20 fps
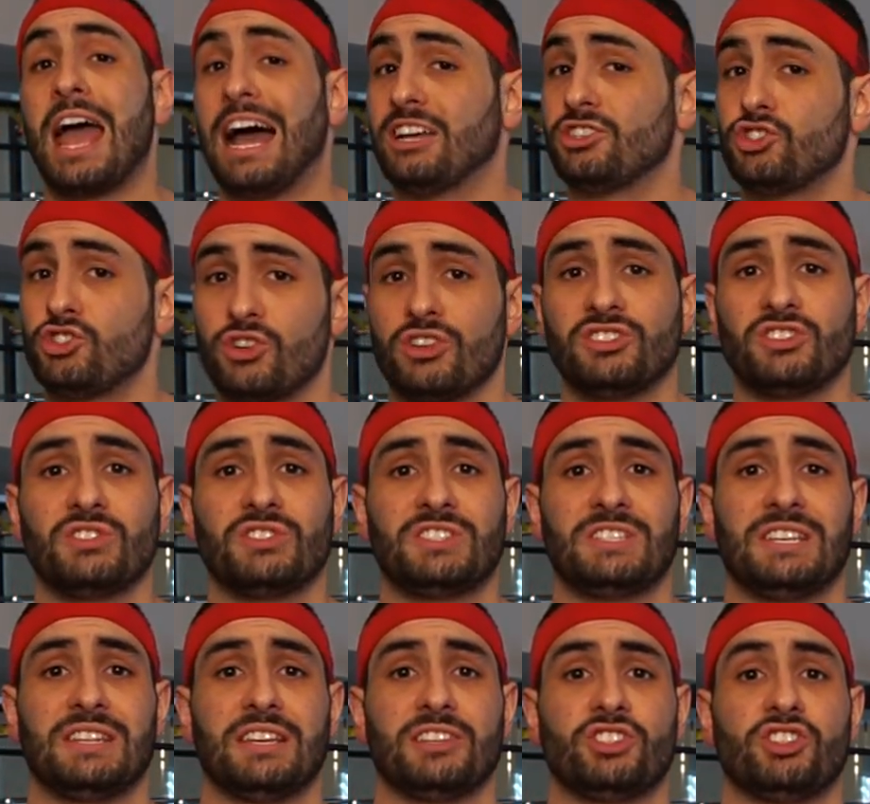As soon as you
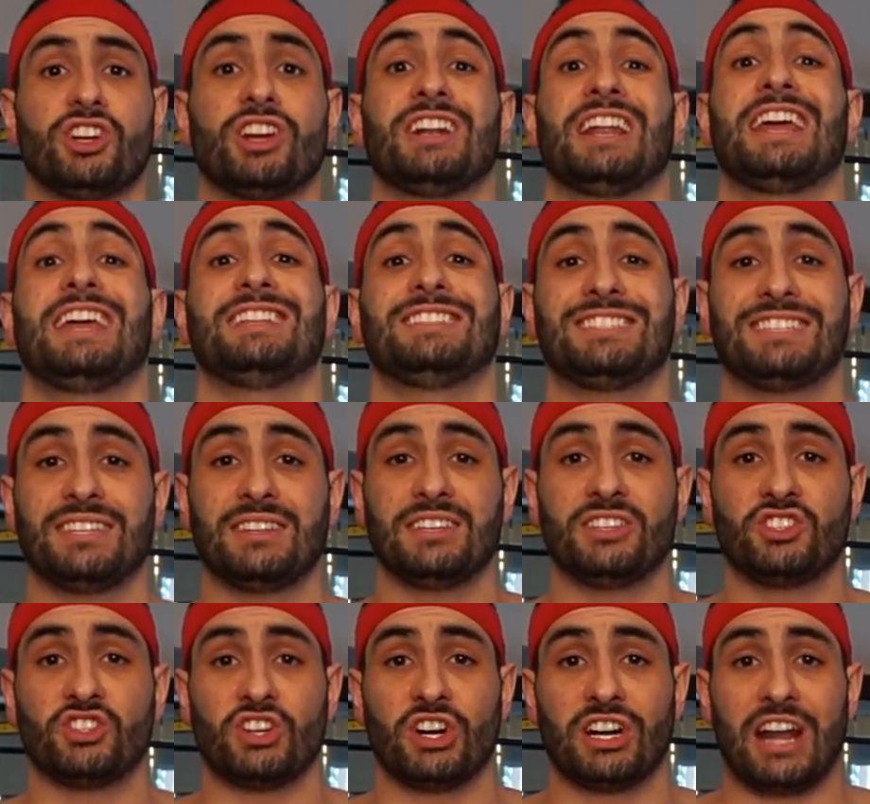see this, you're gonna
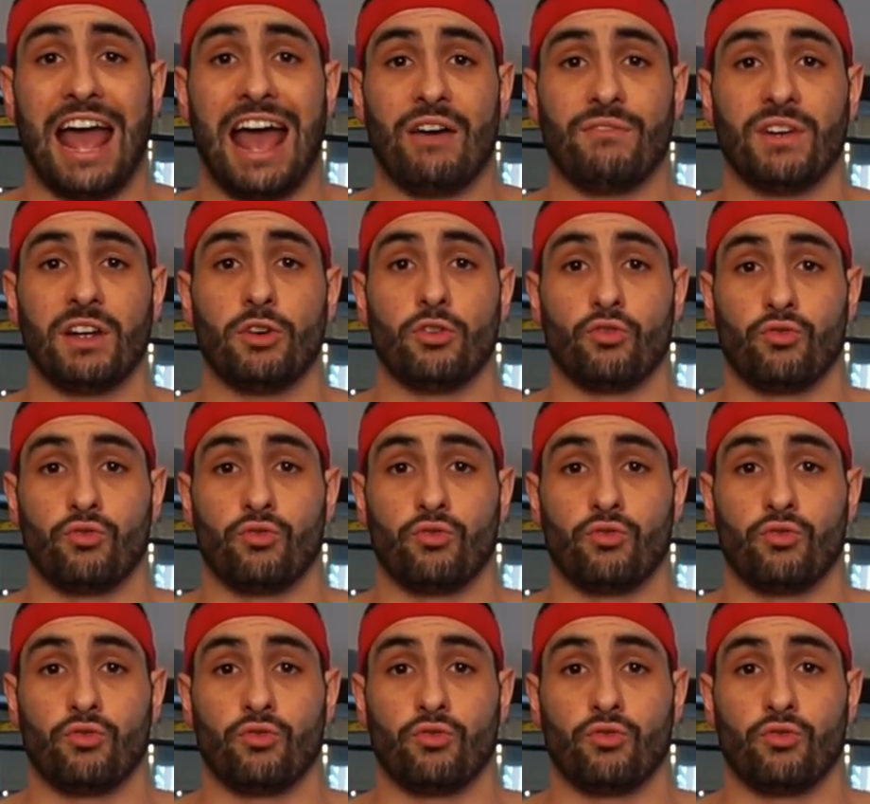instantly start having